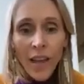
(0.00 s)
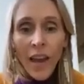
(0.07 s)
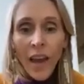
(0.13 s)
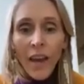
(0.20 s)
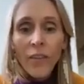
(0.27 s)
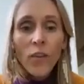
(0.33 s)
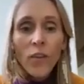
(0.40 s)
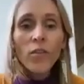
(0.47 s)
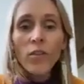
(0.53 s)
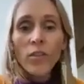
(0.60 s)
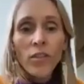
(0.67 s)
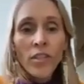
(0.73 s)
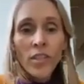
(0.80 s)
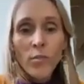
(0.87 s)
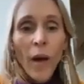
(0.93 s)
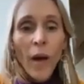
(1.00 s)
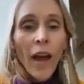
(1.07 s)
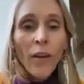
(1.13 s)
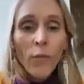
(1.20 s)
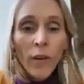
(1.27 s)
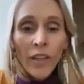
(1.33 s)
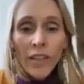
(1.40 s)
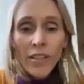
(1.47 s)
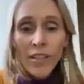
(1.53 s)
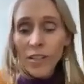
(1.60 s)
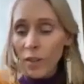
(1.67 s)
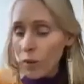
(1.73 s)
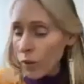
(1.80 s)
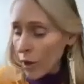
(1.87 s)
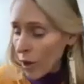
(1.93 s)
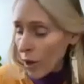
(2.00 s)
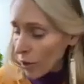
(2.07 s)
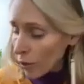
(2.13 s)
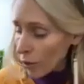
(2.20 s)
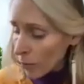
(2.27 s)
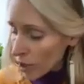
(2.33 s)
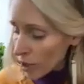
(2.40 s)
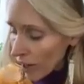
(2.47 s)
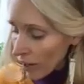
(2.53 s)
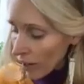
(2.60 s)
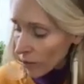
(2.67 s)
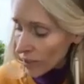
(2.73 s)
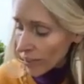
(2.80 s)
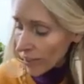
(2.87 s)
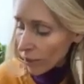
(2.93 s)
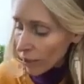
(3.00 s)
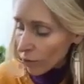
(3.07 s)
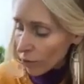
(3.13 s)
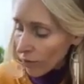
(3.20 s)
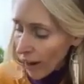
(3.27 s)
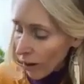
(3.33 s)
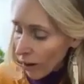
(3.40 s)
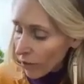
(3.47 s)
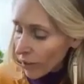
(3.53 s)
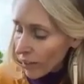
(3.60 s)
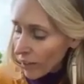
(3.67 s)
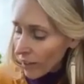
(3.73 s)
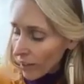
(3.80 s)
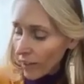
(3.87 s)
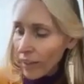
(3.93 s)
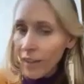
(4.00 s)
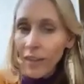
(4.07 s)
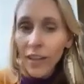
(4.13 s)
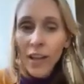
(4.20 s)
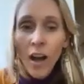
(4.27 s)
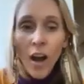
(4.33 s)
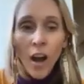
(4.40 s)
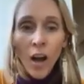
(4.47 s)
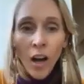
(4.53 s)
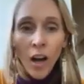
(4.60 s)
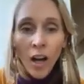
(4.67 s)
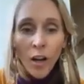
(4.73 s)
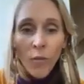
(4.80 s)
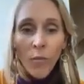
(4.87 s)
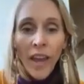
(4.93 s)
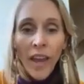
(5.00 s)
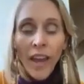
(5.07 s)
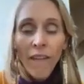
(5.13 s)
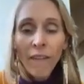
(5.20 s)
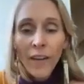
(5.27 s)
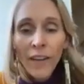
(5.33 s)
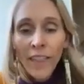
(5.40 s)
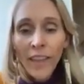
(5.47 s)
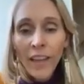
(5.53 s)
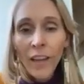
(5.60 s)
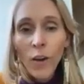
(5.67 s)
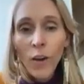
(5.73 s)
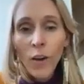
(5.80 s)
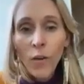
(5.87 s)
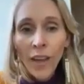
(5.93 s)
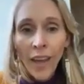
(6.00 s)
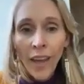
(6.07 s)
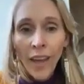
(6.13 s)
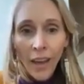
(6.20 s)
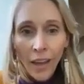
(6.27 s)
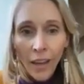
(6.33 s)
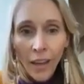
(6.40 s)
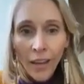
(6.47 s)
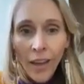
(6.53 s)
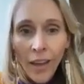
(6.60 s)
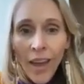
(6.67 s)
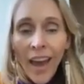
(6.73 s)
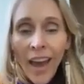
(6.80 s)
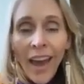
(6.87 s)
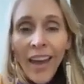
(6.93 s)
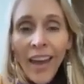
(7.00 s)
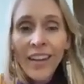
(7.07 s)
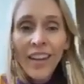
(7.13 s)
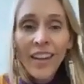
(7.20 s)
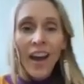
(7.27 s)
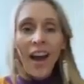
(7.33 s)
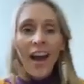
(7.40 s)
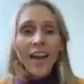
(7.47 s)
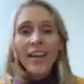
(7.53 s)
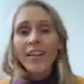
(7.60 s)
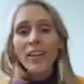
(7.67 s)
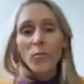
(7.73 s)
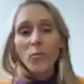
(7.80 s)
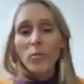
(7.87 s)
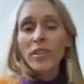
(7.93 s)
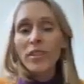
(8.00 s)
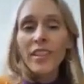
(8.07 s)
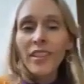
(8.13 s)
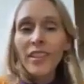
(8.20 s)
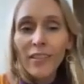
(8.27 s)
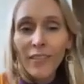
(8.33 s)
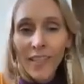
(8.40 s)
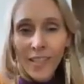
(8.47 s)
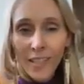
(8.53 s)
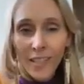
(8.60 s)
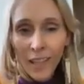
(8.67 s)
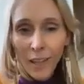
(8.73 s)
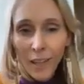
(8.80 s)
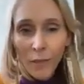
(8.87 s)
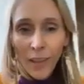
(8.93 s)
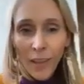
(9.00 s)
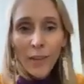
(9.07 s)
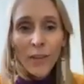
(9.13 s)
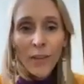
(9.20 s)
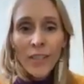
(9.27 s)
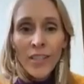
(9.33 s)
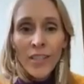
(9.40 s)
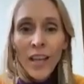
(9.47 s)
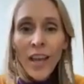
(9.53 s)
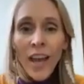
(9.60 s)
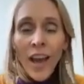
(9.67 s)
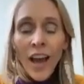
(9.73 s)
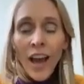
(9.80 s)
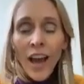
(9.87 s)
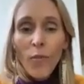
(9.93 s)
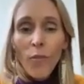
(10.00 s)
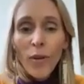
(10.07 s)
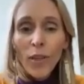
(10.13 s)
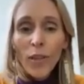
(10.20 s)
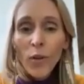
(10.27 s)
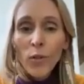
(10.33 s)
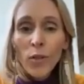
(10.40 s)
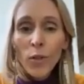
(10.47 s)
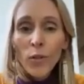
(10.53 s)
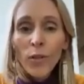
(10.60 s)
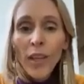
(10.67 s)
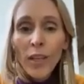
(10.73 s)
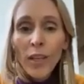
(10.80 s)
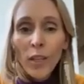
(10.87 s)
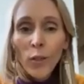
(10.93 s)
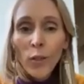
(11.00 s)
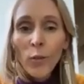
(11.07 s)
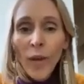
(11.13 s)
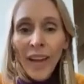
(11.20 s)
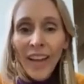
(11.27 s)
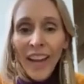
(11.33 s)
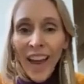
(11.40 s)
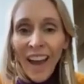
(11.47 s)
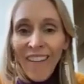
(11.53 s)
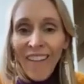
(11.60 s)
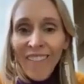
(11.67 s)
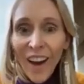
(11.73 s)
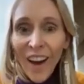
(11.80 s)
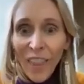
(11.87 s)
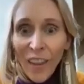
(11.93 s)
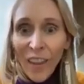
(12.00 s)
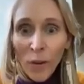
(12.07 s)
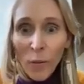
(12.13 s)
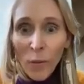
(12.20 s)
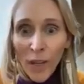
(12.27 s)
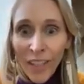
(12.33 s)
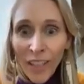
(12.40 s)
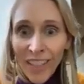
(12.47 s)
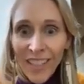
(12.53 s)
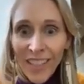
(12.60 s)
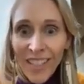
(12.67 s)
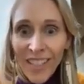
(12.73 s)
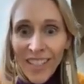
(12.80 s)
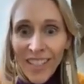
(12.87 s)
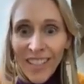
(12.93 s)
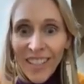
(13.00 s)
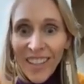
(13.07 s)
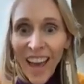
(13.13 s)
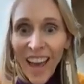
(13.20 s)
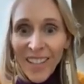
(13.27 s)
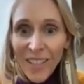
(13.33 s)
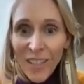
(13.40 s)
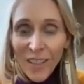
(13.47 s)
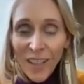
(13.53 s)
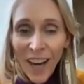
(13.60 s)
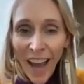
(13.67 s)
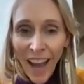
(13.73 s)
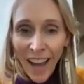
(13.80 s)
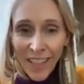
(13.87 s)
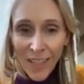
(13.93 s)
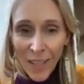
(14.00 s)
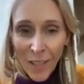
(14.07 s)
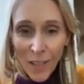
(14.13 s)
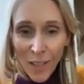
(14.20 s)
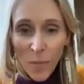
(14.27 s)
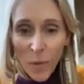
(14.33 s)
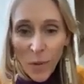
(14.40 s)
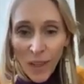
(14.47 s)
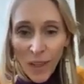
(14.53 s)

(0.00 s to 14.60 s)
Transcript: And those are just my words. So, you know, Michelle said grounded, calm, everything okay. And I completely resonate with those. But know too that you might have other words as your access point